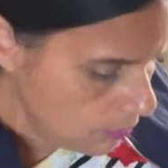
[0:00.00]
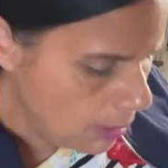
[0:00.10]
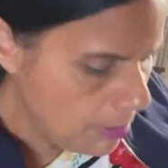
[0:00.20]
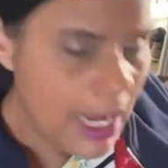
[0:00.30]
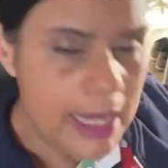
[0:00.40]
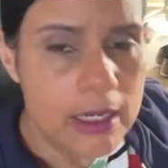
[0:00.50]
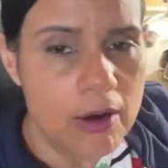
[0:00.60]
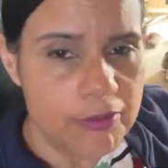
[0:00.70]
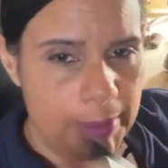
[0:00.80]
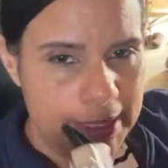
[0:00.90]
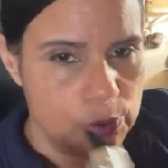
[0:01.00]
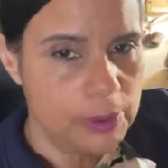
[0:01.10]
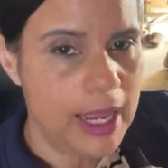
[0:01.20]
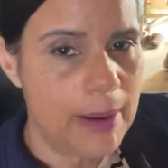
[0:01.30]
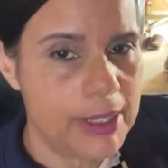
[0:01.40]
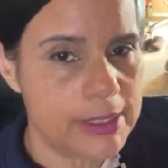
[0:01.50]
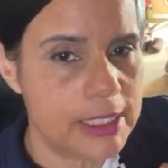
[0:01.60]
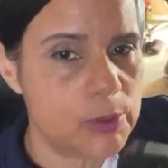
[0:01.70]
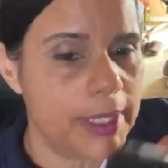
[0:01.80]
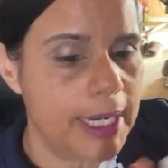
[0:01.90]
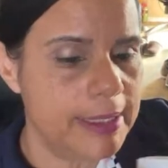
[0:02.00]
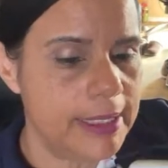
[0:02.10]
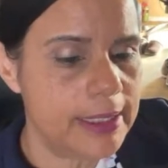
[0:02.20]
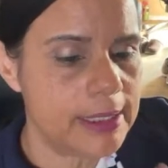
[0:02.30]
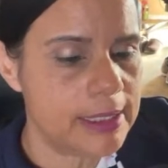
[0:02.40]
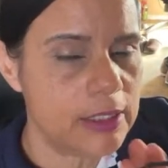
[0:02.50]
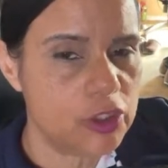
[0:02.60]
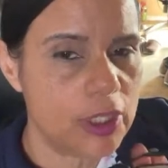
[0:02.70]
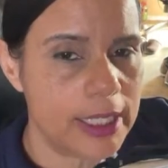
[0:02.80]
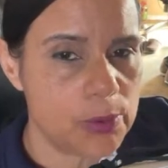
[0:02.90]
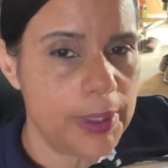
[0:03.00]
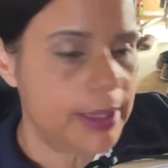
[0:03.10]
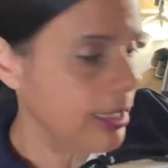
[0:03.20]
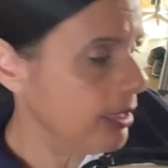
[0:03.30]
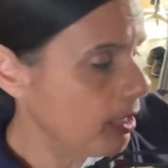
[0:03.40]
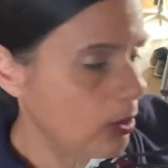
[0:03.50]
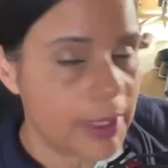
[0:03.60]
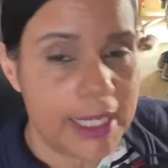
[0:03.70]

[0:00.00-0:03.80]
But I love my 2 cameras. This one I did the still shots with, and the other one